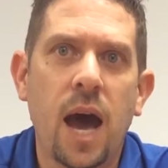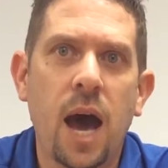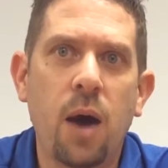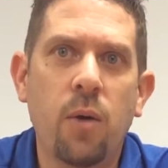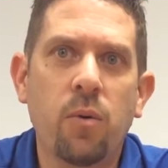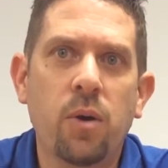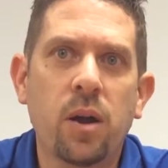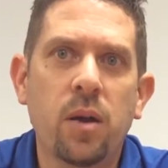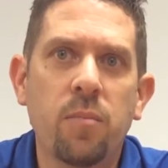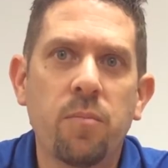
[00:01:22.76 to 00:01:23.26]

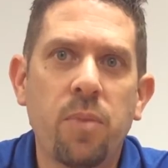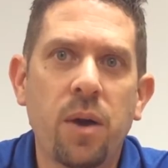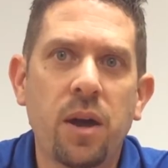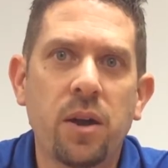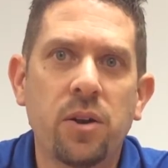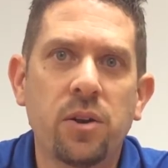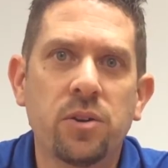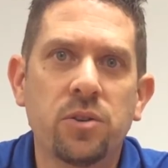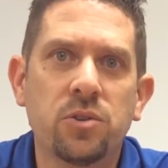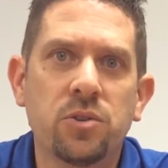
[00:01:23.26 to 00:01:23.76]
Our
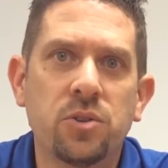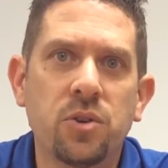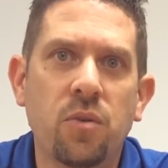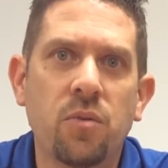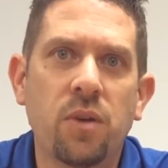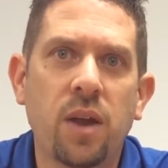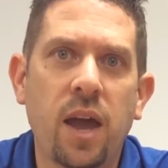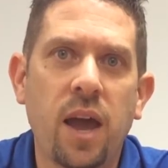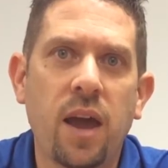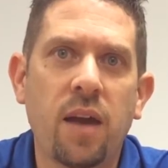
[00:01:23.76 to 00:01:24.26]
competitors
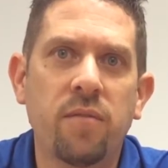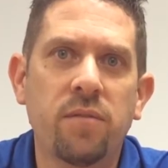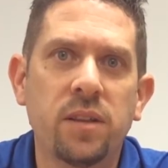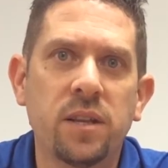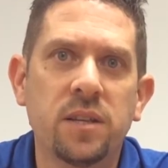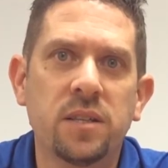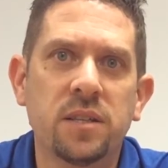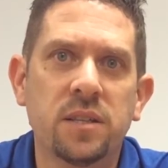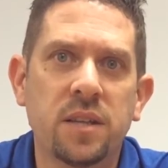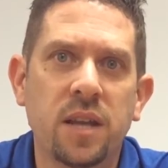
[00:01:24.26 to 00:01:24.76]
don't have
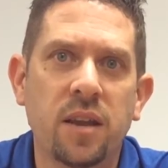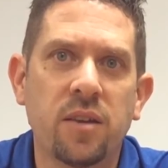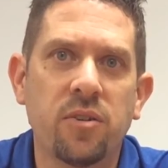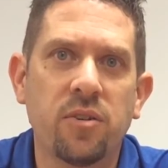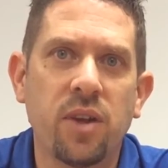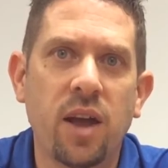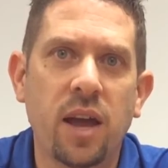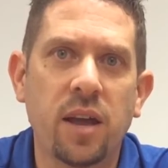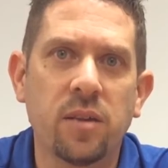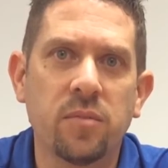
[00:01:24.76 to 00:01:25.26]
these
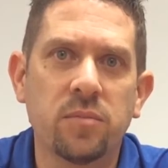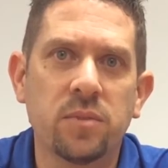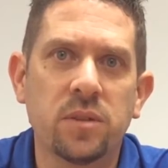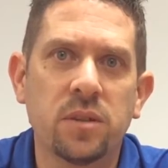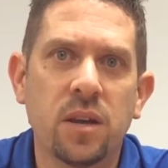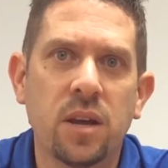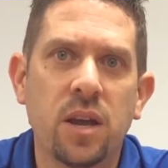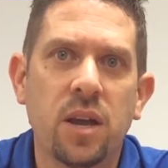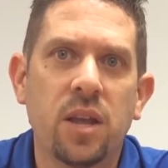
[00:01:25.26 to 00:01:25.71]
standard items.